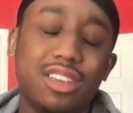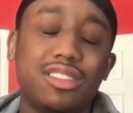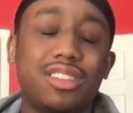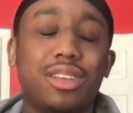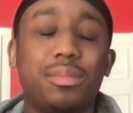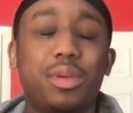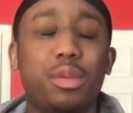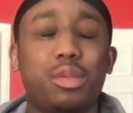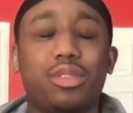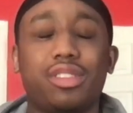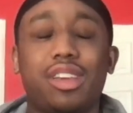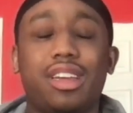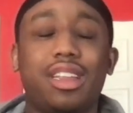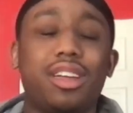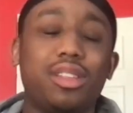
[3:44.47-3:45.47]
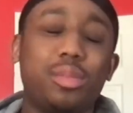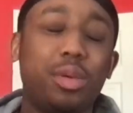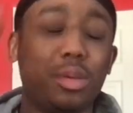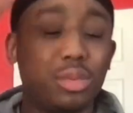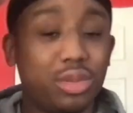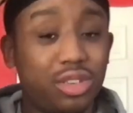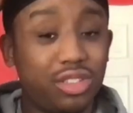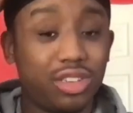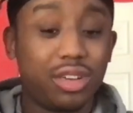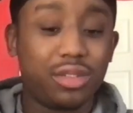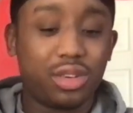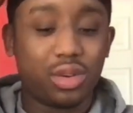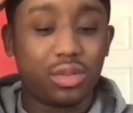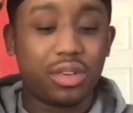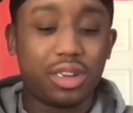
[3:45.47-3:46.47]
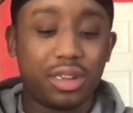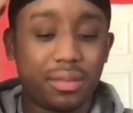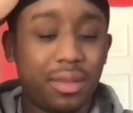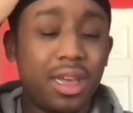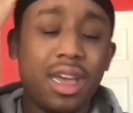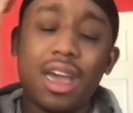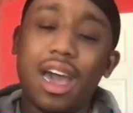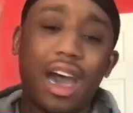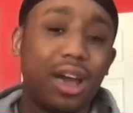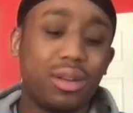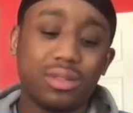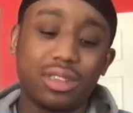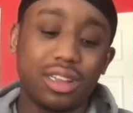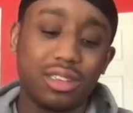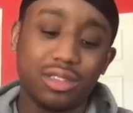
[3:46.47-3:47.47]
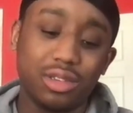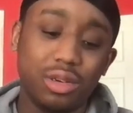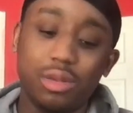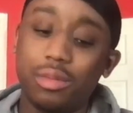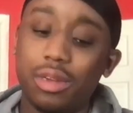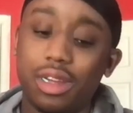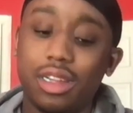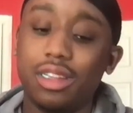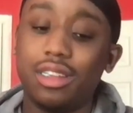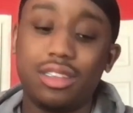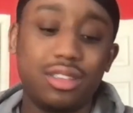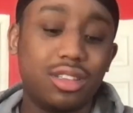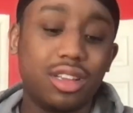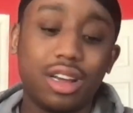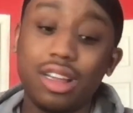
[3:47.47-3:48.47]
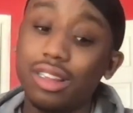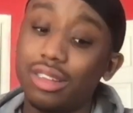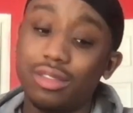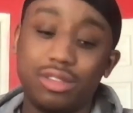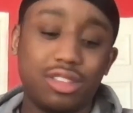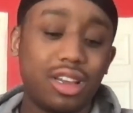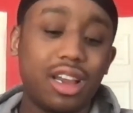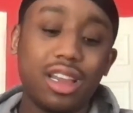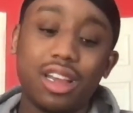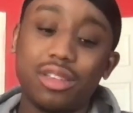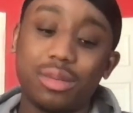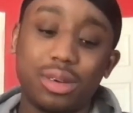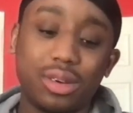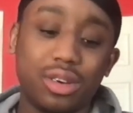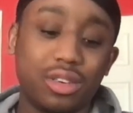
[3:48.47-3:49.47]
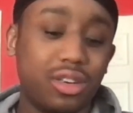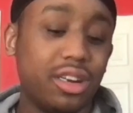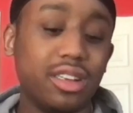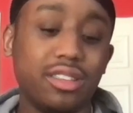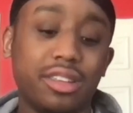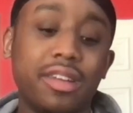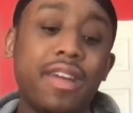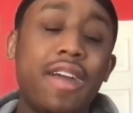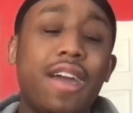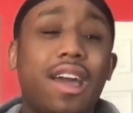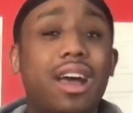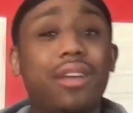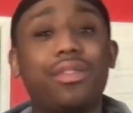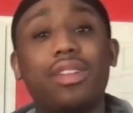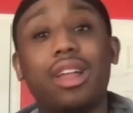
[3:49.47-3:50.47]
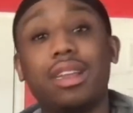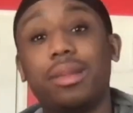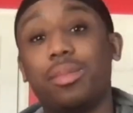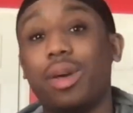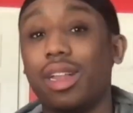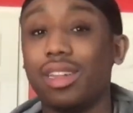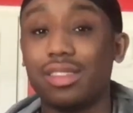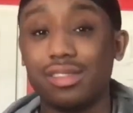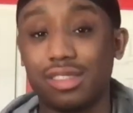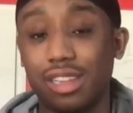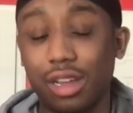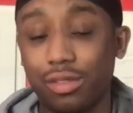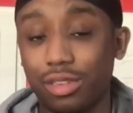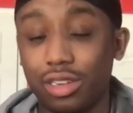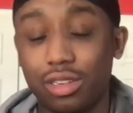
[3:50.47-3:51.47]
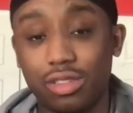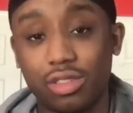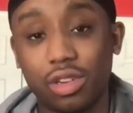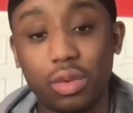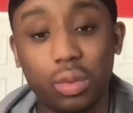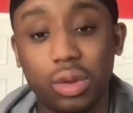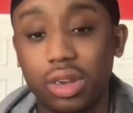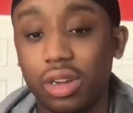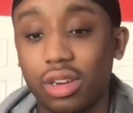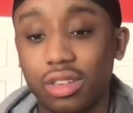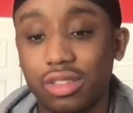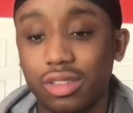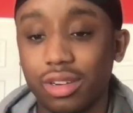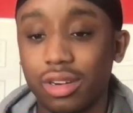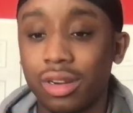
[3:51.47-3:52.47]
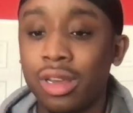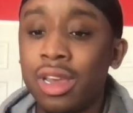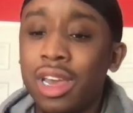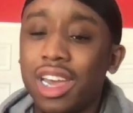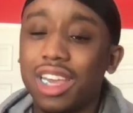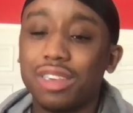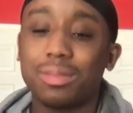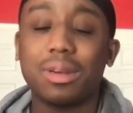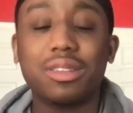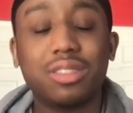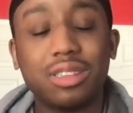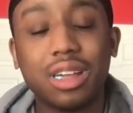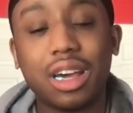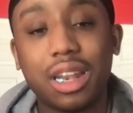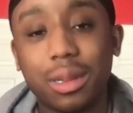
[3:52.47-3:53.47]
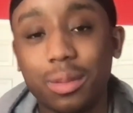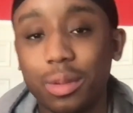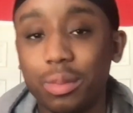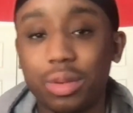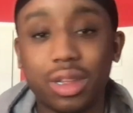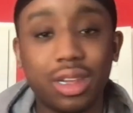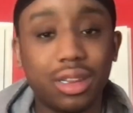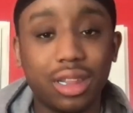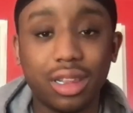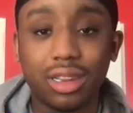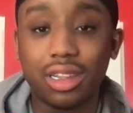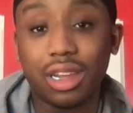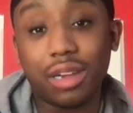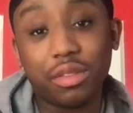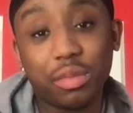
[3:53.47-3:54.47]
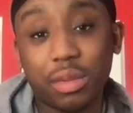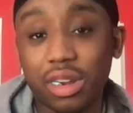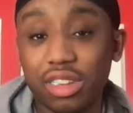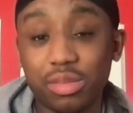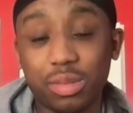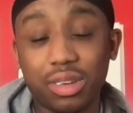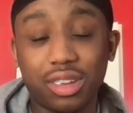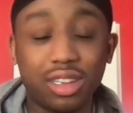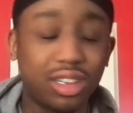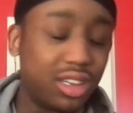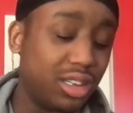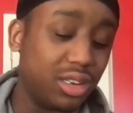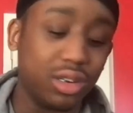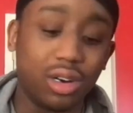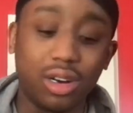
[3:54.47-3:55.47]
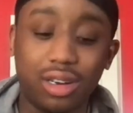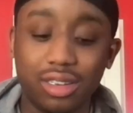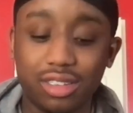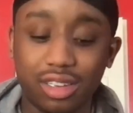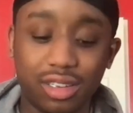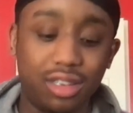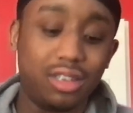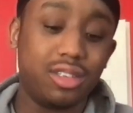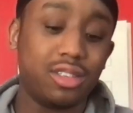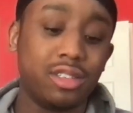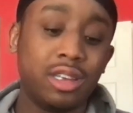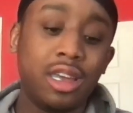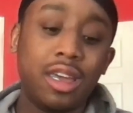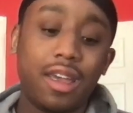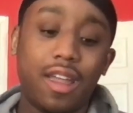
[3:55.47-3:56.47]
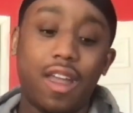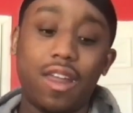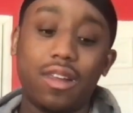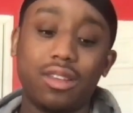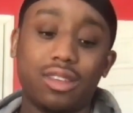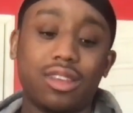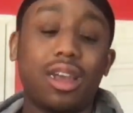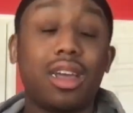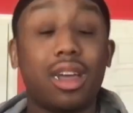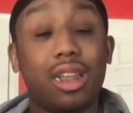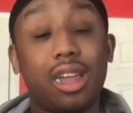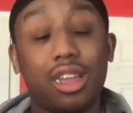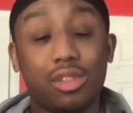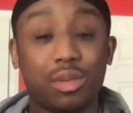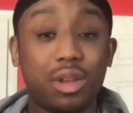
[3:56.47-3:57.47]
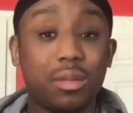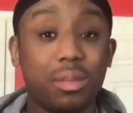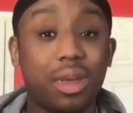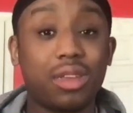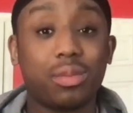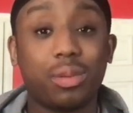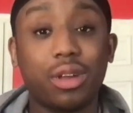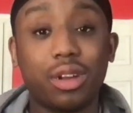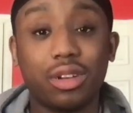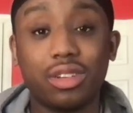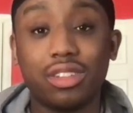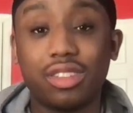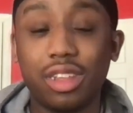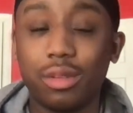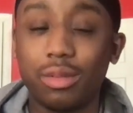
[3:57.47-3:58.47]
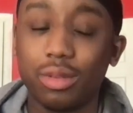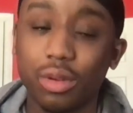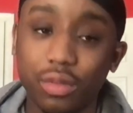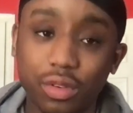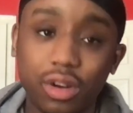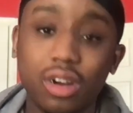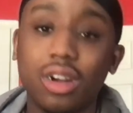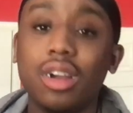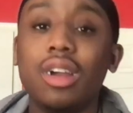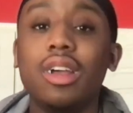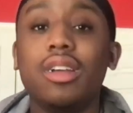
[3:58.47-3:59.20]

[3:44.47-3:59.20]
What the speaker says: I see people saying other people deserved it over him. I don't think so, man. Zion's been going crazy, and I feel like the Pelicans definitely deserve 1 All-Star, especially how they've been playing lately. Everybody's been cooking on all cylinders, and Zion has been the best player on this team so far.